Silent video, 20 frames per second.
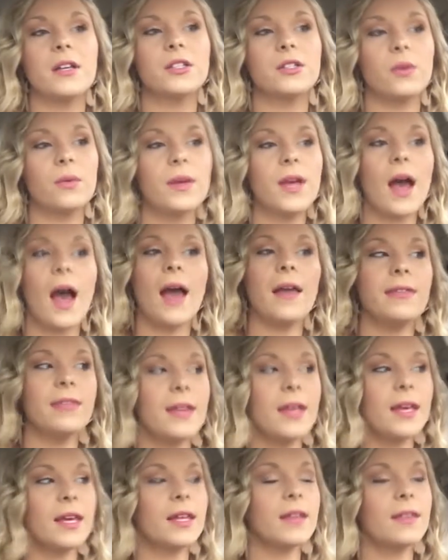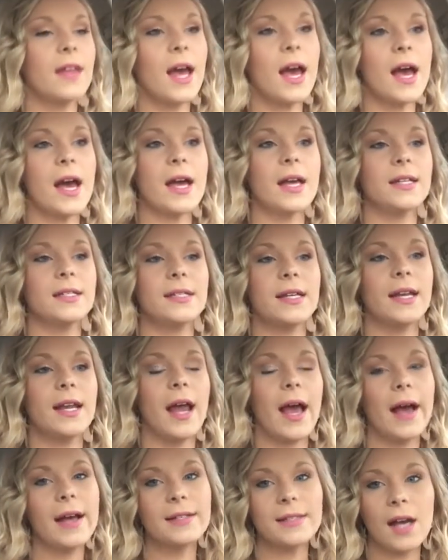So yeah, I think that it
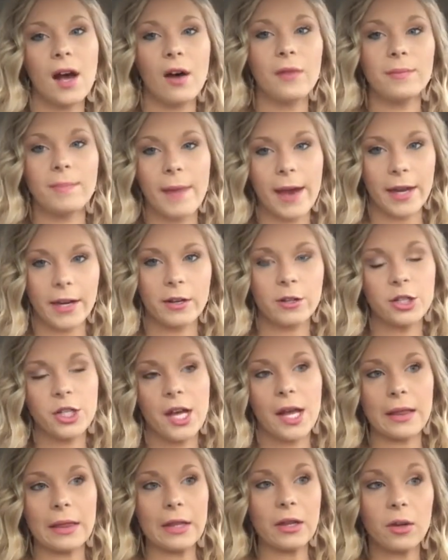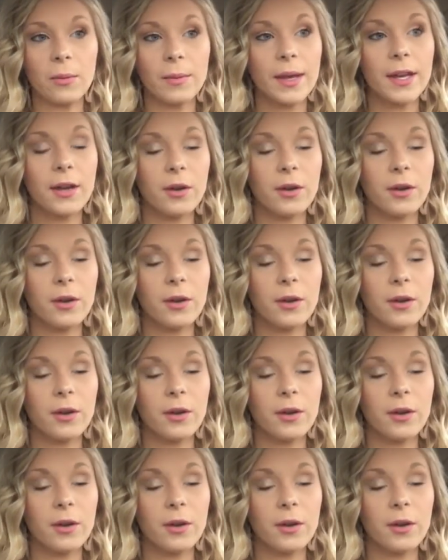has helped my energy a little bit.